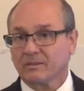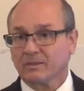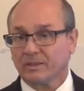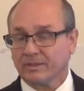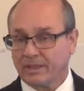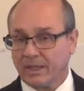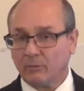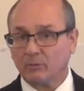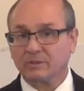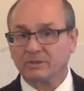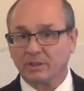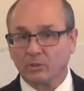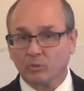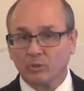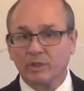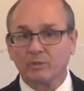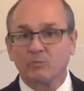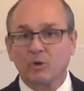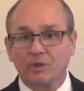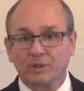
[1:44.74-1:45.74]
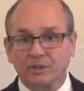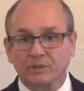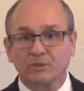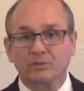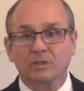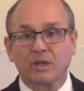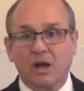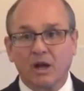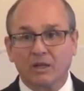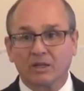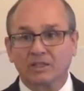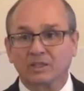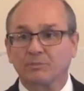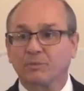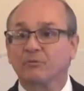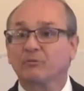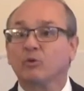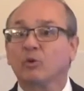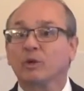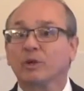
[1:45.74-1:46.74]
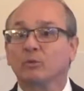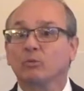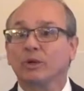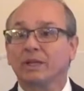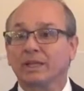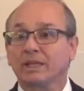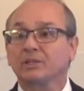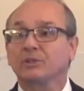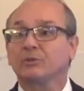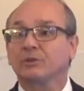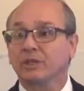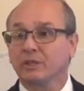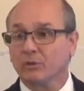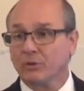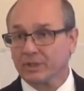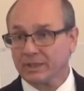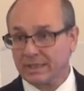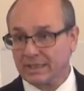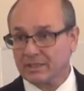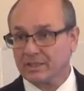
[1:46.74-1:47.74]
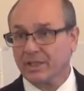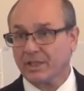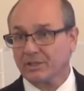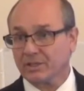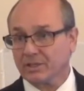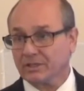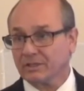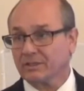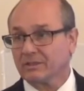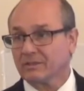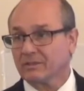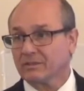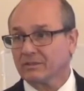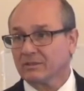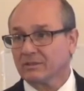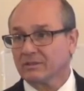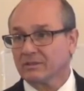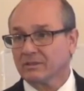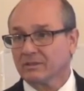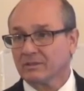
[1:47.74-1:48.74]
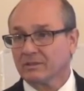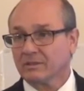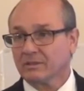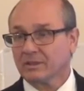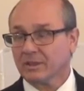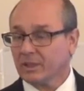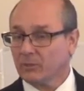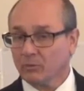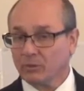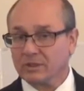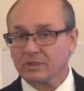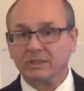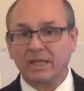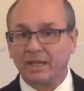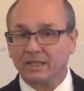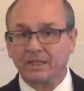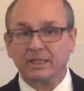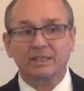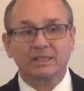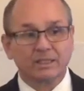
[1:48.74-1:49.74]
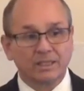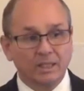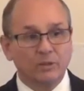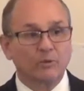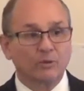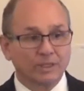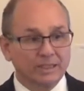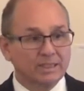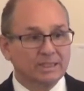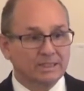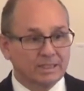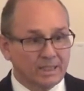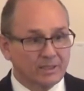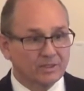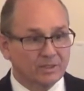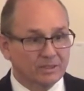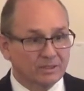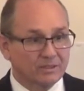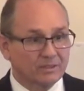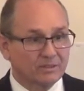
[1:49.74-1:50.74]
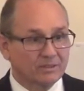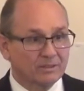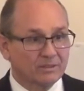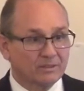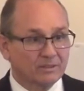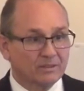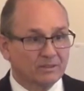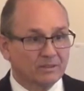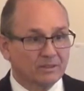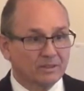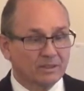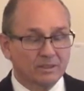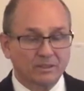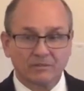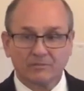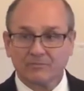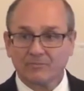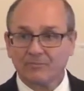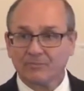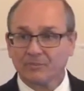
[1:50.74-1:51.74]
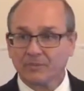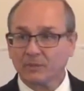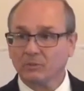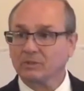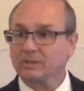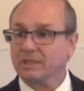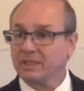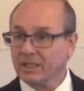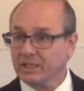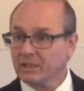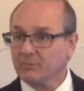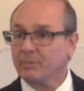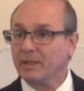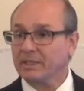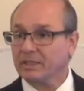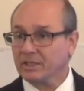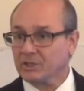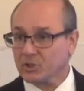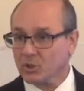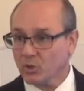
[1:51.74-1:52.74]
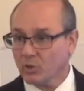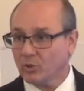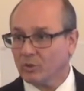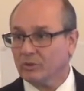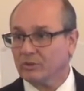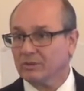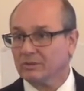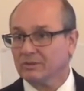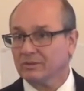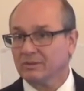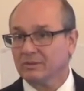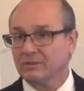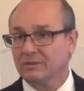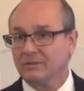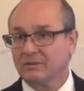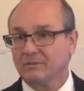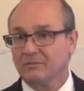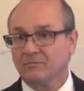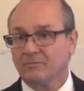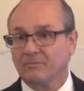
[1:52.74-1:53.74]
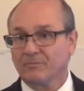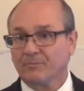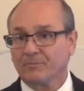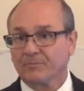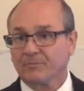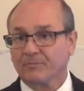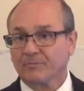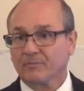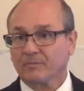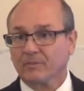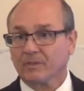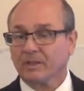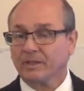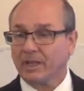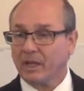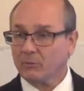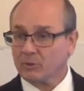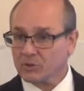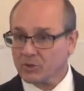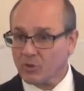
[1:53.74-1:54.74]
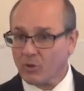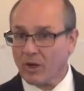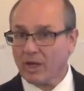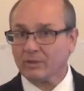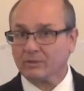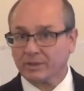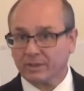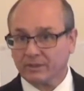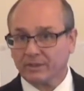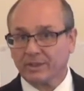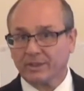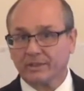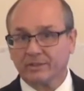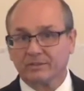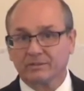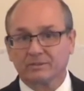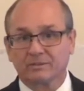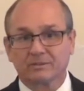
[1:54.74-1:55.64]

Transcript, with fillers: And that was at Weimar Institute College before it went into the organization. It was not in the organization. It was an independent school. And I was grounded there.